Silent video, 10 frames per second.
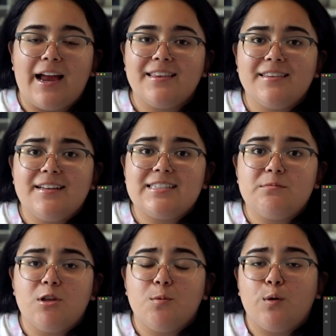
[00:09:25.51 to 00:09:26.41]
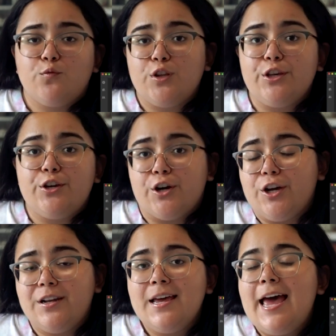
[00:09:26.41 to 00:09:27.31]
I think that some of them are really
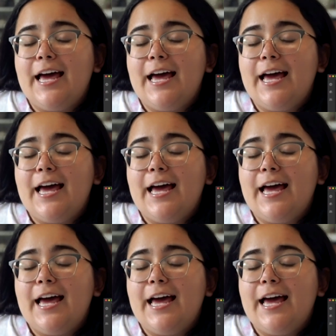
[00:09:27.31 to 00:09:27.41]
good,